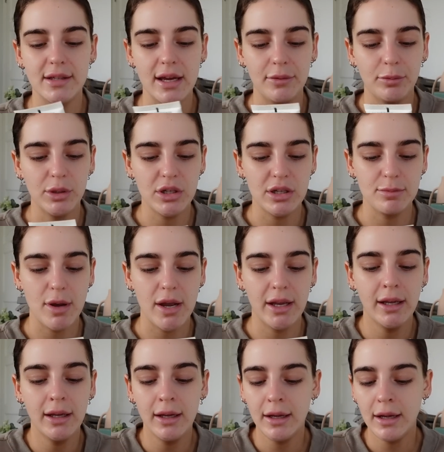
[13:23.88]
then, which is my
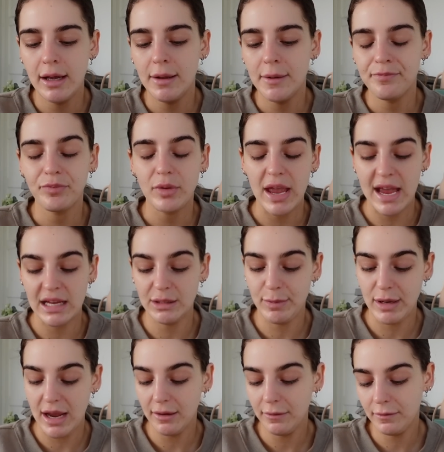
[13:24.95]

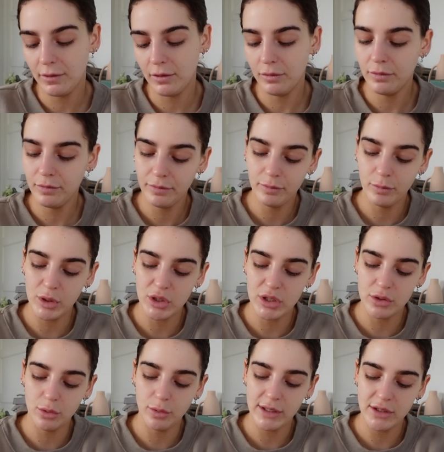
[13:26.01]
SPF, which
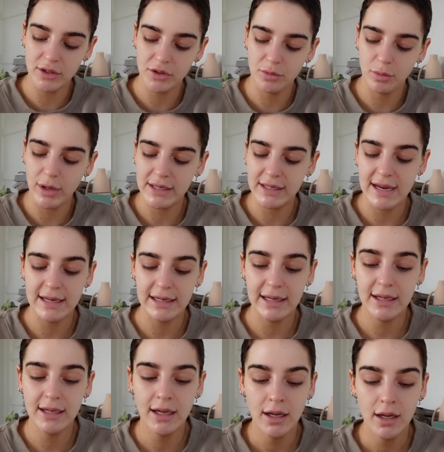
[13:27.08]
is always good to wear daily.
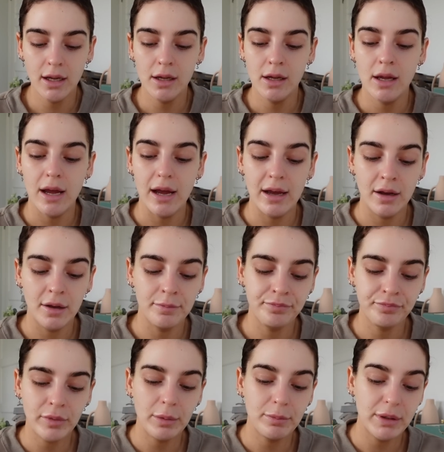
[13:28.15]

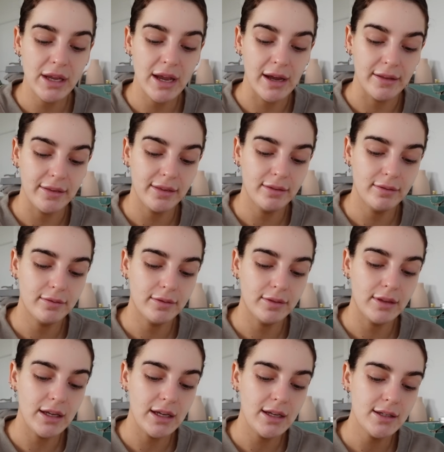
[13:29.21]
But yeah,
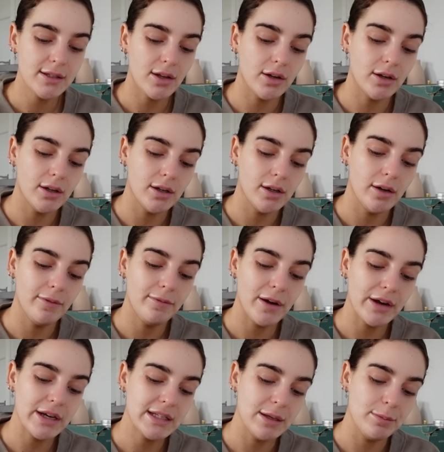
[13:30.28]
these are
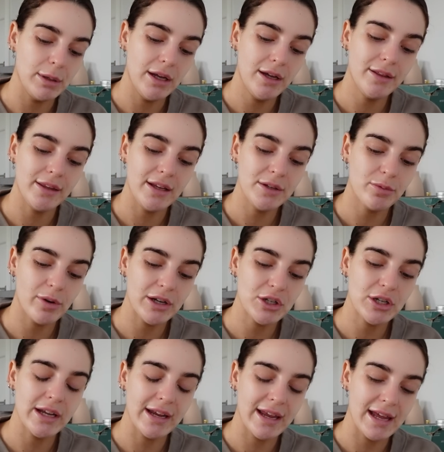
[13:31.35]
very similar. These were
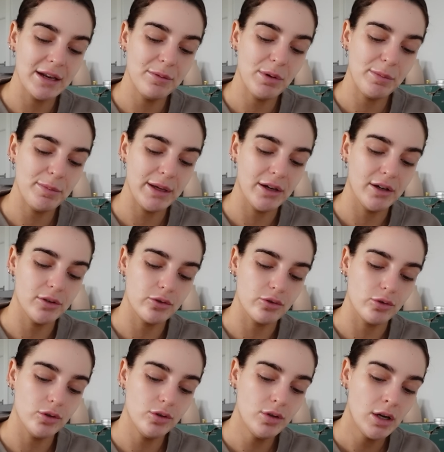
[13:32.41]
actually again in my PR
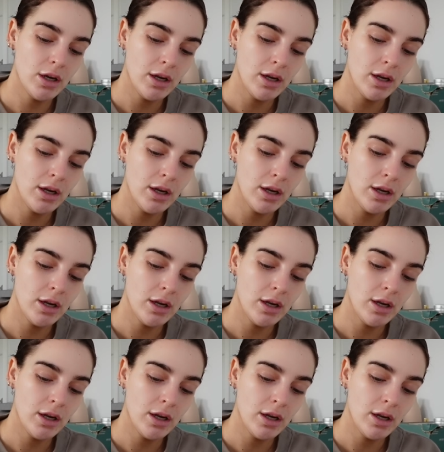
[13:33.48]
drawer.